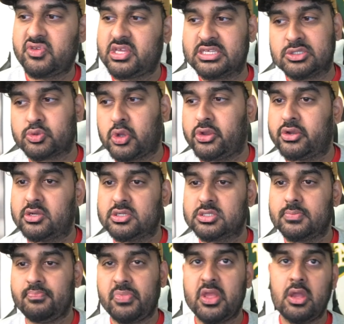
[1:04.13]
Vegas
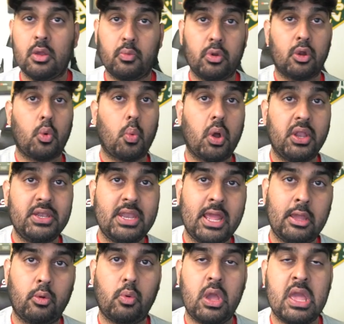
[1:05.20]
Raiders. And we are one
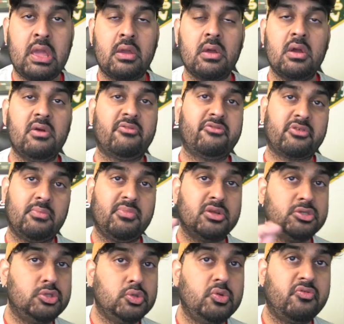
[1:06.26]
day away from
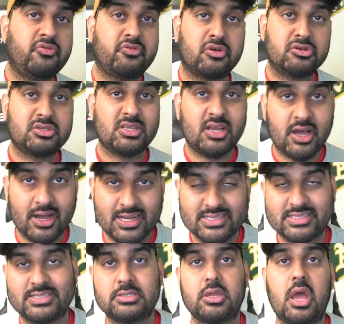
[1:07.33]
the June 1st
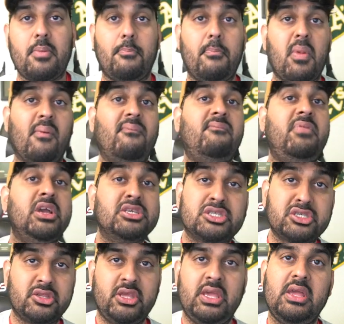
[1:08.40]
cuts
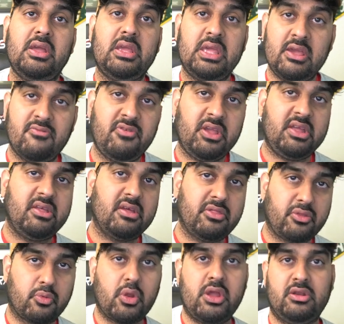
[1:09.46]
officially giving
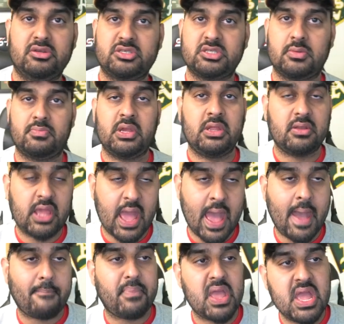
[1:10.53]
the Raiders some
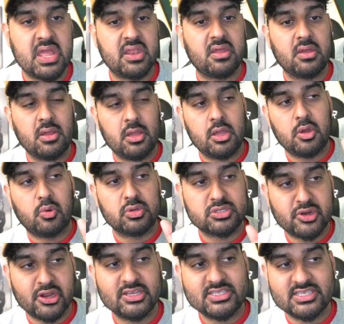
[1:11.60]
cap. And
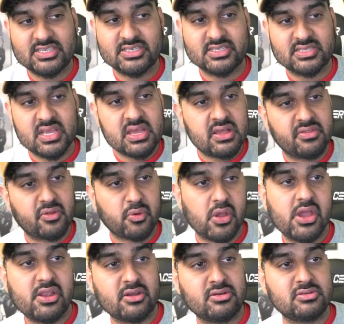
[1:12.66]
what's crazy is the
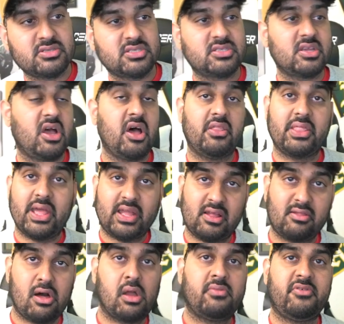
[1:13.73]
Raiders, unlike
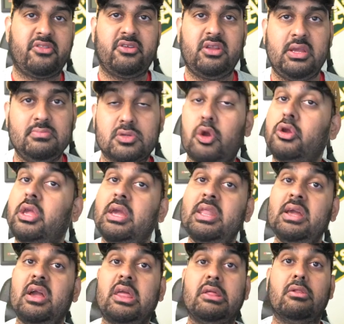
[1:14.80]
a lot of other teams, are
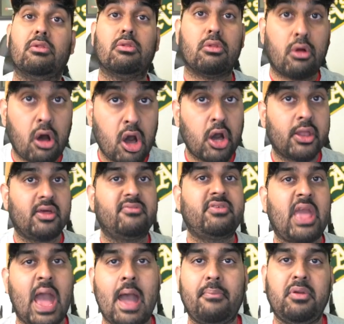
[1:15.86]
getting a lot
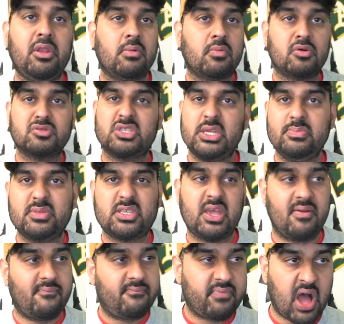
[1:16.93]
of cap. You know, most teams
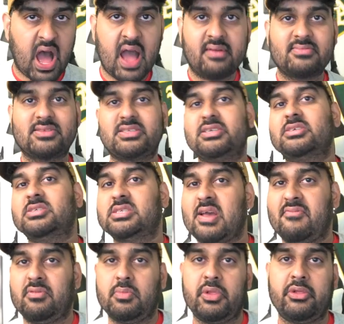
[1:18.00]
get five, six,
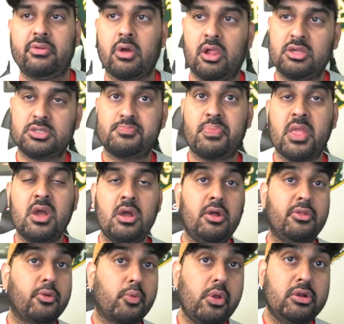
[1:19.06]
seven million dollars.
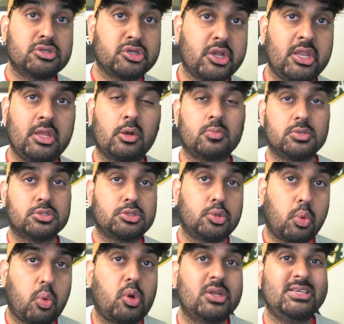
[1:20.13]
The Raiders are getting almost
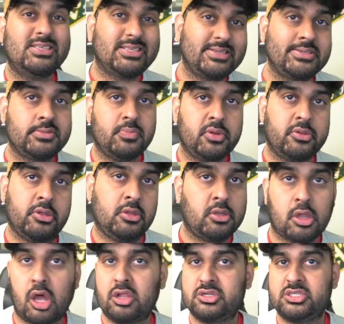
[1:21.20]
$26
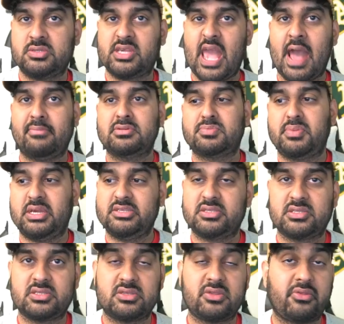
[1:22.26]
million in cap
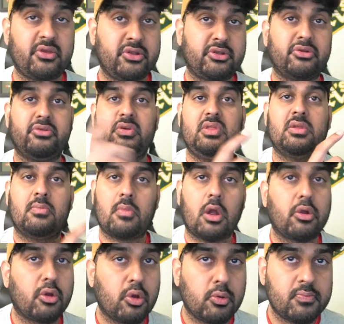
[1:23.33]
space literally
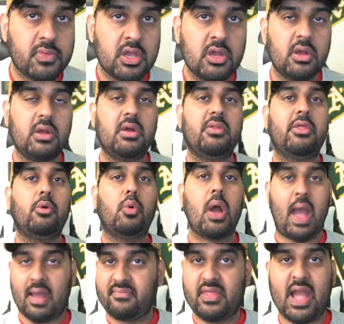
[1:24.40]
tomorrow they will
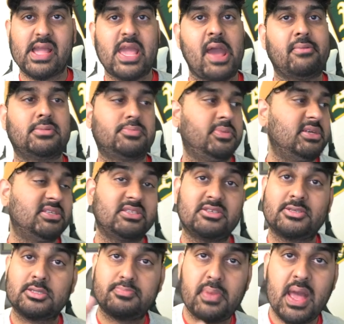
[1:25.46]
have that cap space
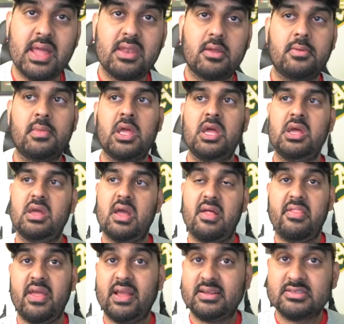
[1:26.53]
to spend,
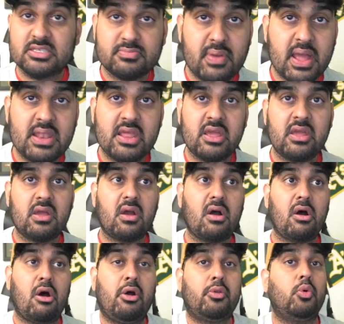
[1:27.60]
and they can spend it
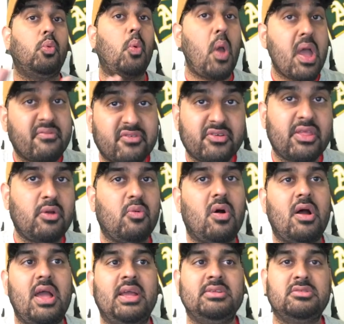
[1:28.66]
on whoever they
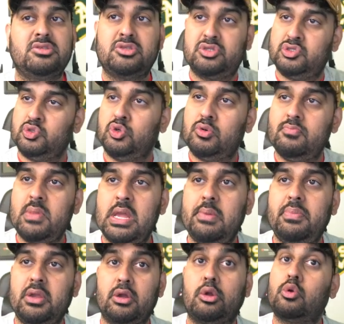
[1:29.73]
want. And Suh may
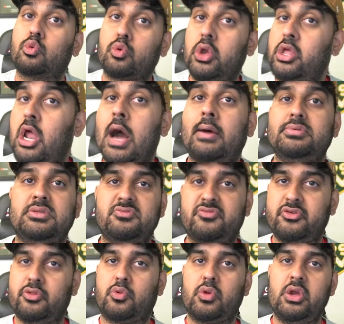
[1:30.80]
be a great option
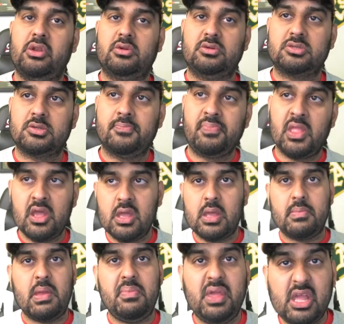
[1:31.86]
for the Raiders.
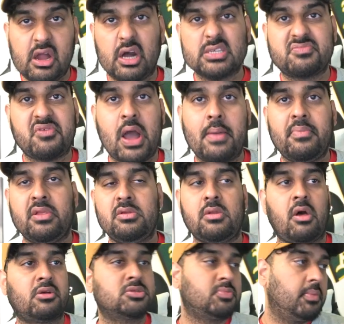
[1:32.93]
Maybe he costs $5 million,
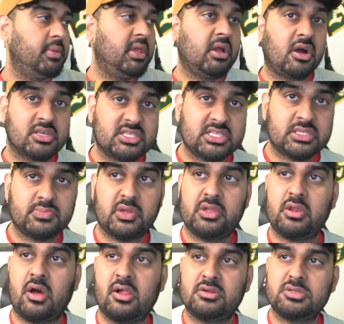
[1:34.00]
maybe he costs $6 million.